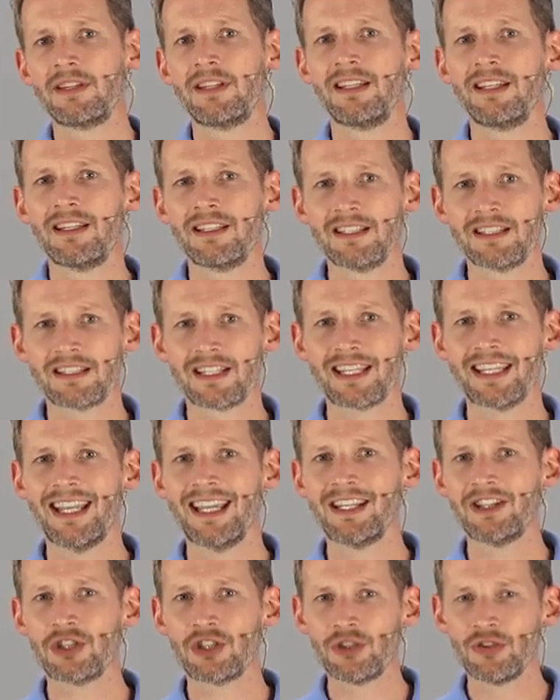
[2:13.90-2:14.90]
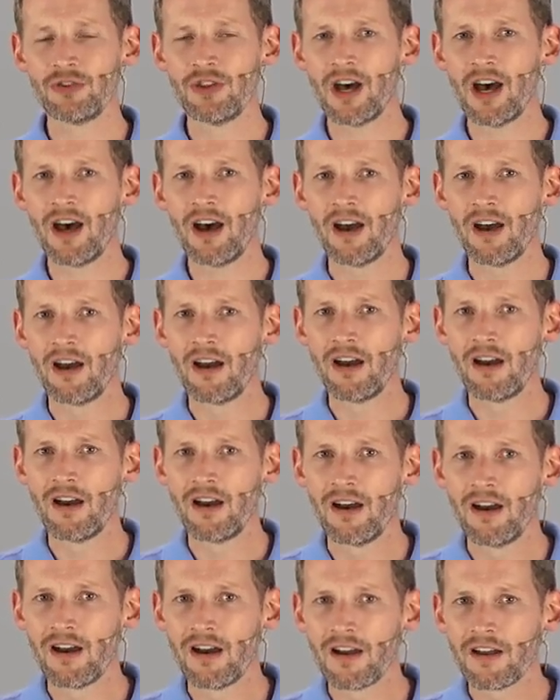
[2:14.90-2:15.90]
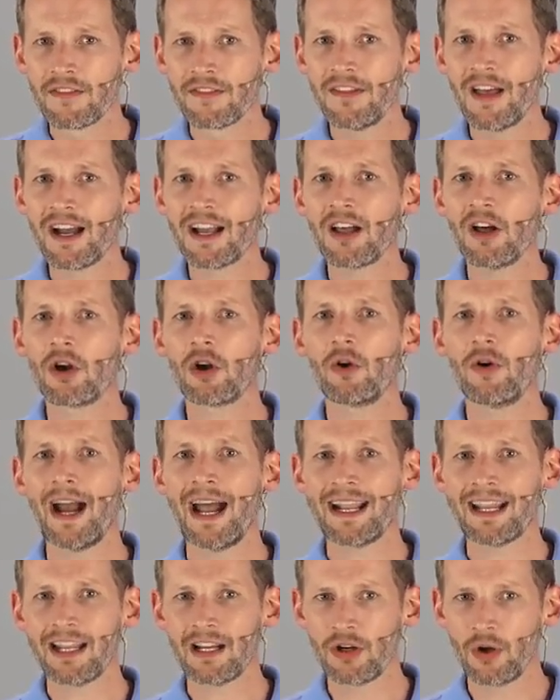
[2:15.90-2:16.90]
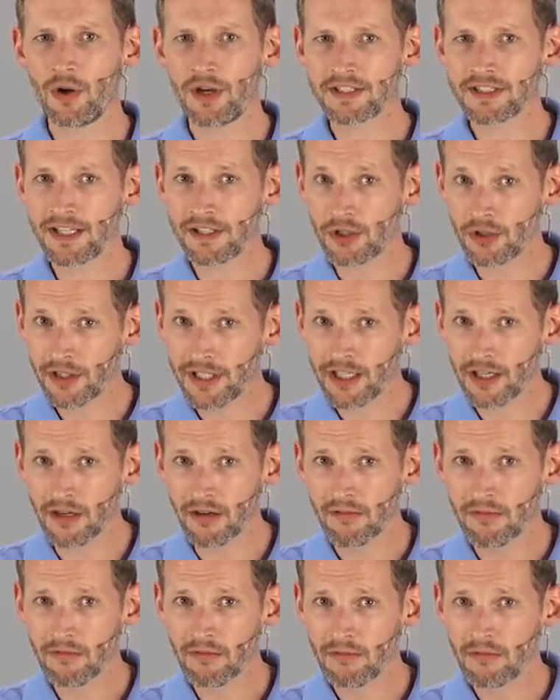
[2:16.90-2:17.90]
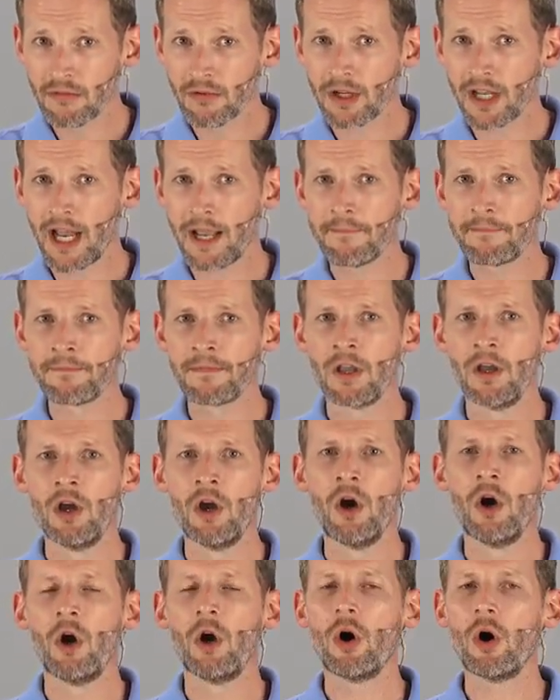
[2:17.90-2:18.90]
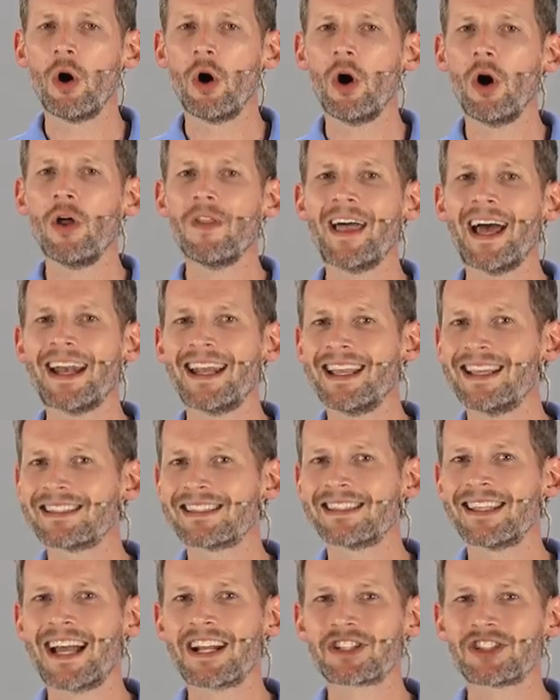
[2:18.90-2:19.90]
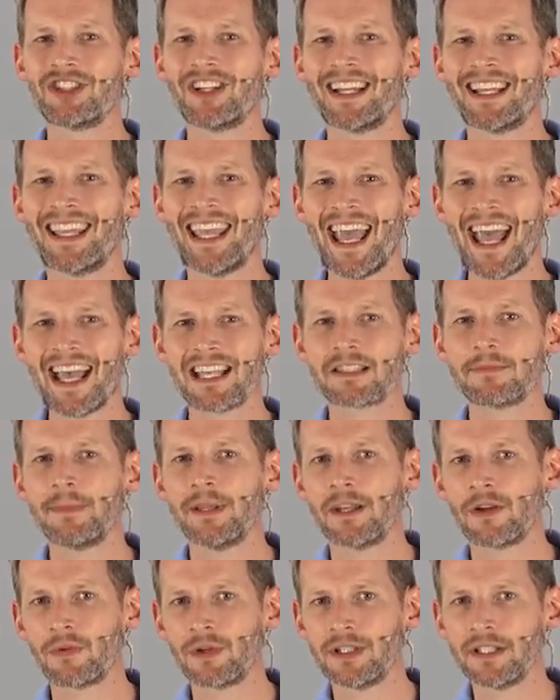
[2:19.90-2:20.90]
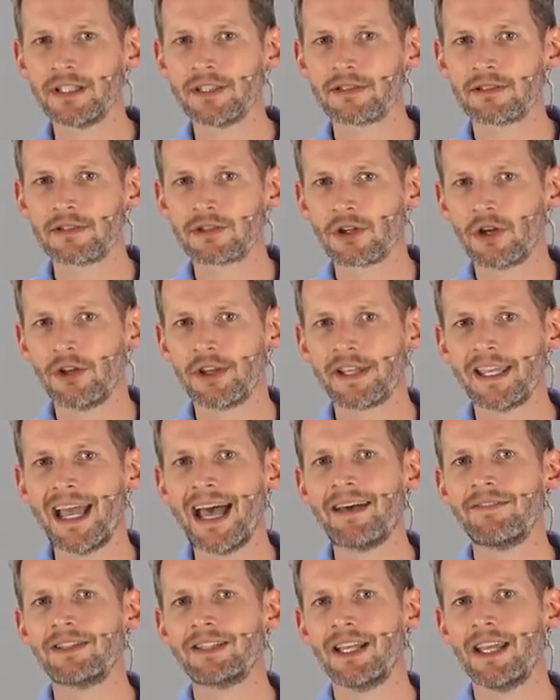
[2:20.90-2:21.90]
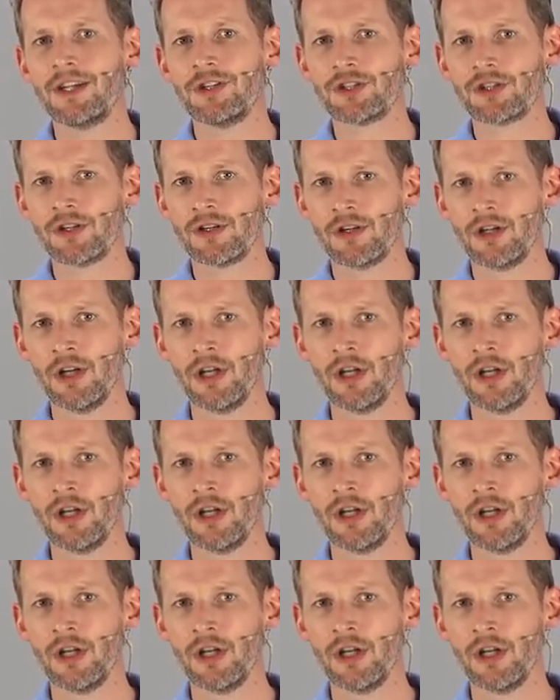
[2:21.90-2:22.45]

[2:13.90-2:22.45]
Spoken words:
It's akin to the knuckle cracking noise that you'll hear, okay? All that is actually a gas being released. It's called a cavitation.